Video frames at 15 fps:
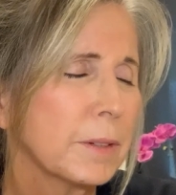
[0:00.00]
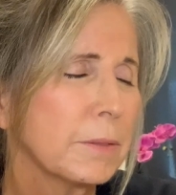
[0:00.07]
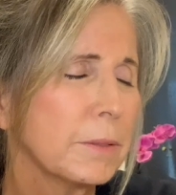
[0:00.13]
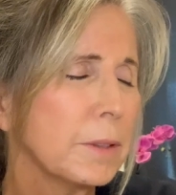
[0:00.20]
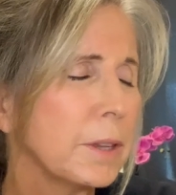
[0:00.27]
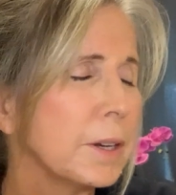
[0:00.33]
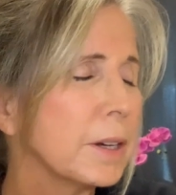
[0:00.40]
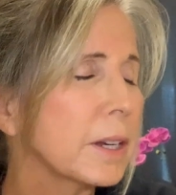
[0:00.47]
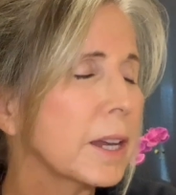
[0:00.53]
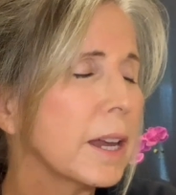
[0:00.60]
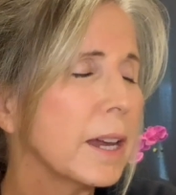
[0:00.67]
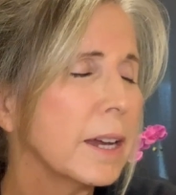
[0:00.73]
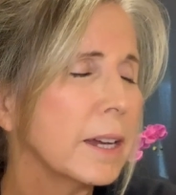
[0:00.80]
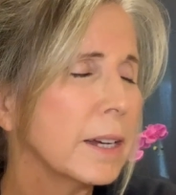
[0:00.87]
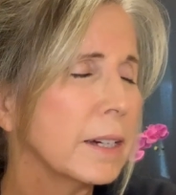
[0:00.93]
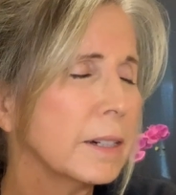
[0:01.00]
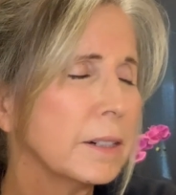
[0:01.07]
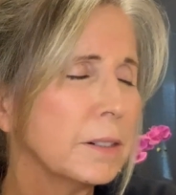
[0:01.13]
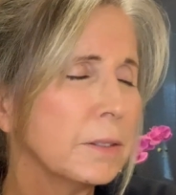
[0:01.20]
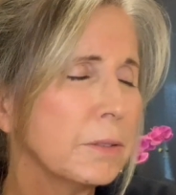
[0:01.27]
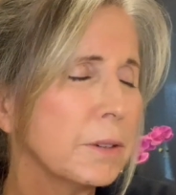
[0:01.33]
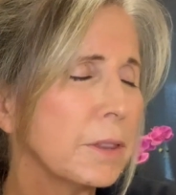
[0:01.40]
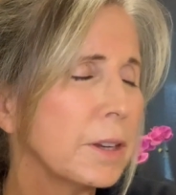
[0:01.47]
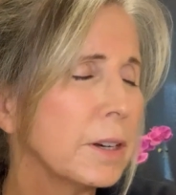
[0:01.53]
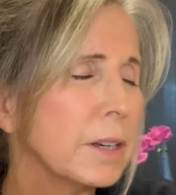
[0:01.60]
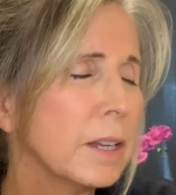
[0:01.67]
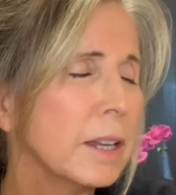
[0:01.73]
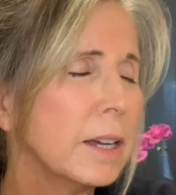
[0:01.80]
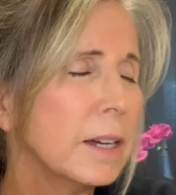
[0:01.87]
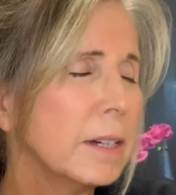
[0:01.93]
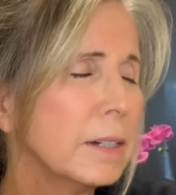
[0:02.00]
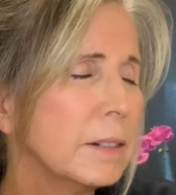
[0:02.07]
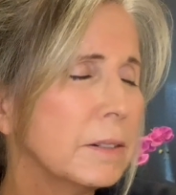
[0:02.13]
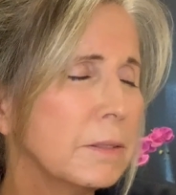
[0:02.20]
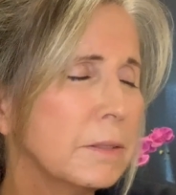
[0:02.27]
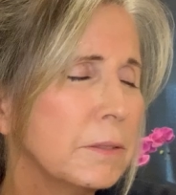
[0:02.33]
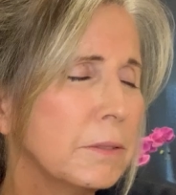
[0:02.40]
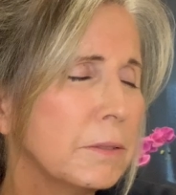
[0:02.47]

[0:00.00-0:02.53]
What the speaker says: for their care, for their love,